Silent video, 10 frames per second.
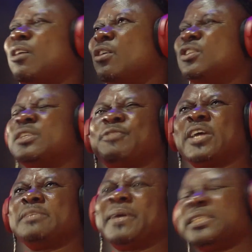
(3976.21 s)
or just
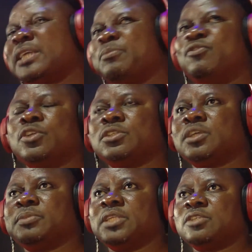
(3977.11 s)
forget about it and move on to
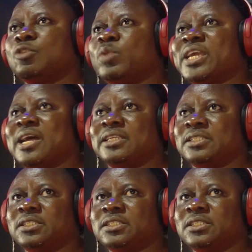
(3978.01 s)
something else. No, we can't.